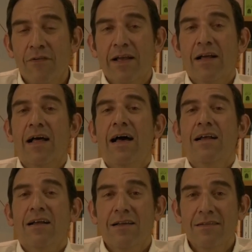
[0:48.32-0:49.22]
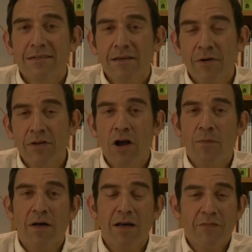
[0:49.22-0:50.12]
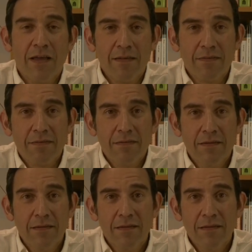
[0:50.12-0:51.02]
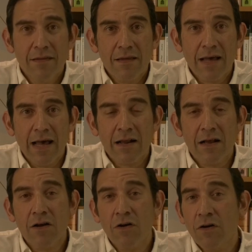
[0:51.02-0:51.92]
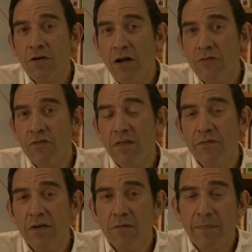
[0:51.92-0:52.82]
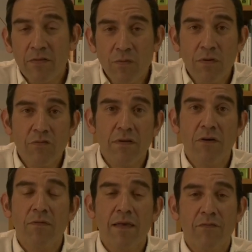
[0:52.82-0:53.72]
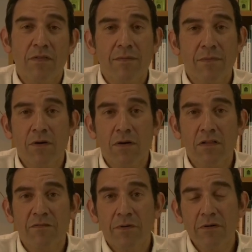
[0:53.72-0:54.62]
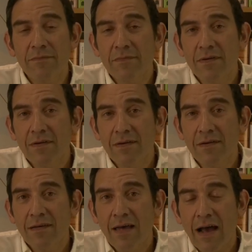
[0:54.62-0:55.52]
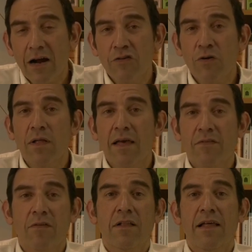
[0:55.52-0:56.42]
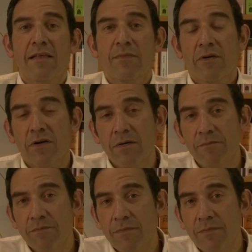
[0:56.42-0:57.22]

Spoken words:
Vayika Chanukah, we're on Yom HaChavtes. Chanukah occurred hundreds of years, about 200 years after the miracle of Purim. How could you call Esther the last miracle?